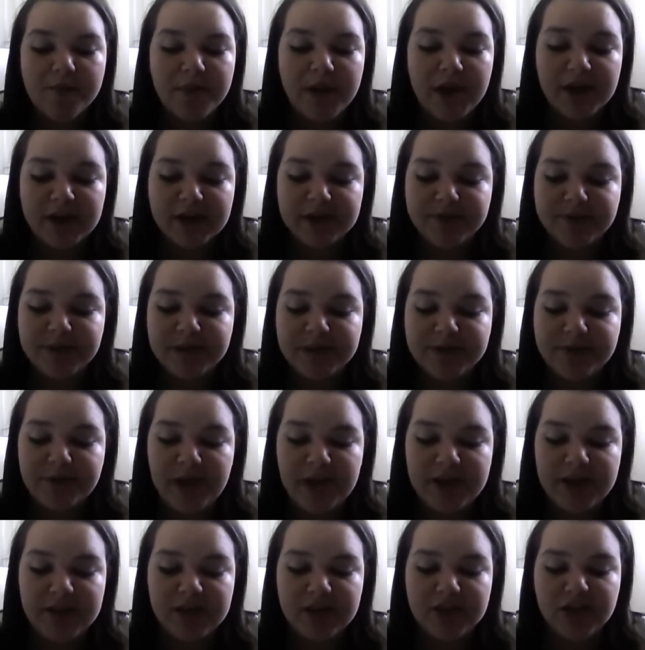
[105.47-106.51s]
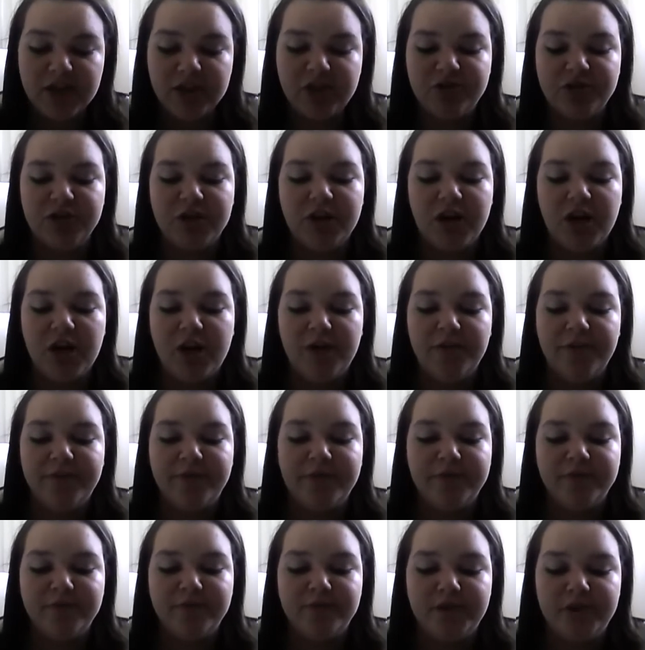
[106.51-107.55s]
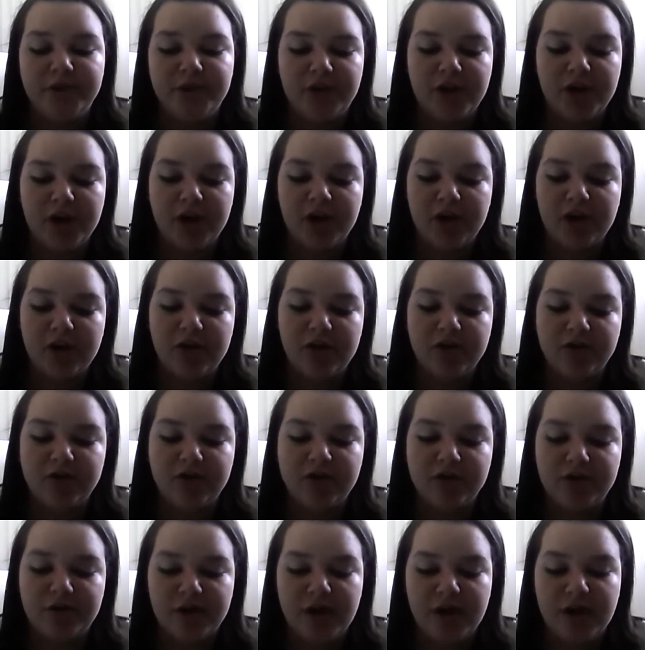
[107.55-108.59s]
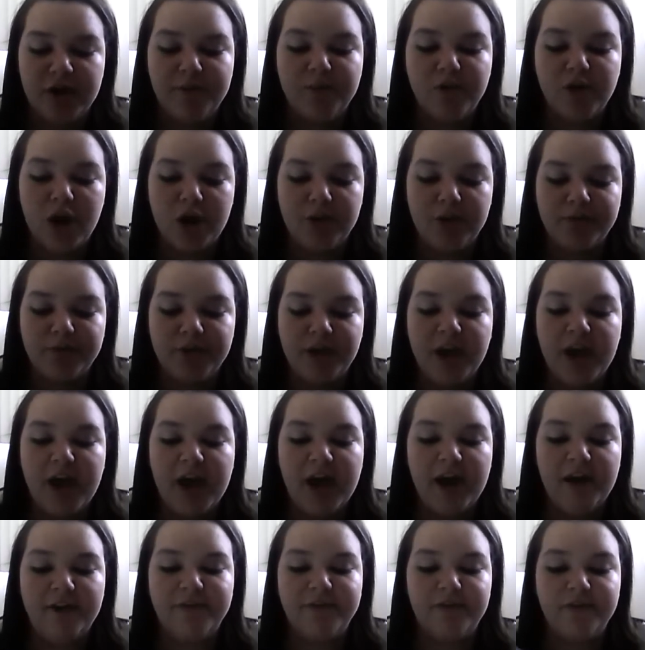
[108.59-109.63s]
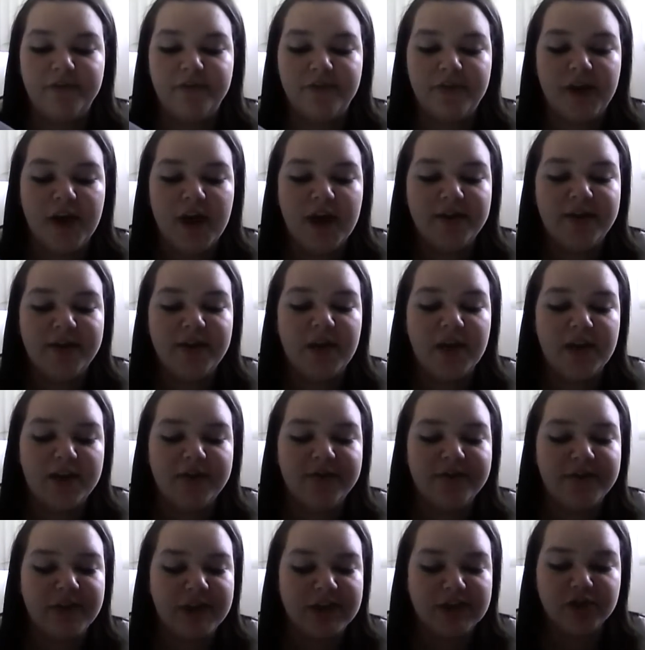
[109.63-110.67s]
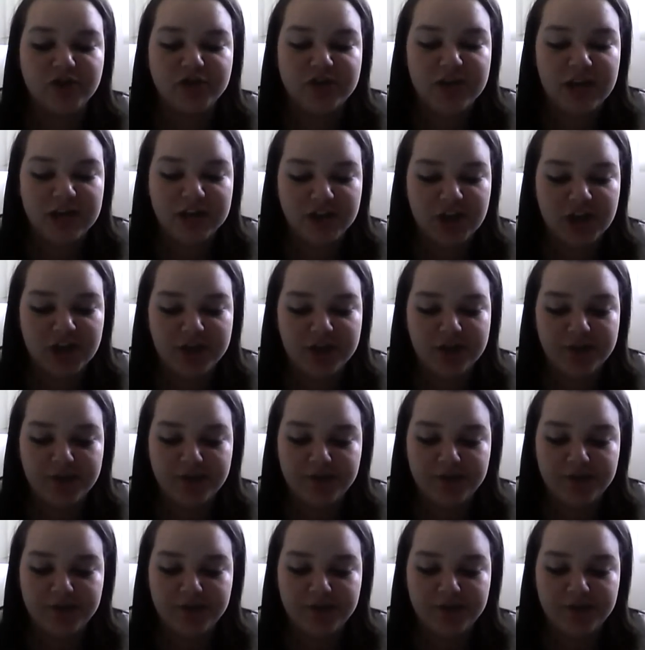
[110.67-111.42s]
Parents must pick their children up from tutoring promptly at the end of each session.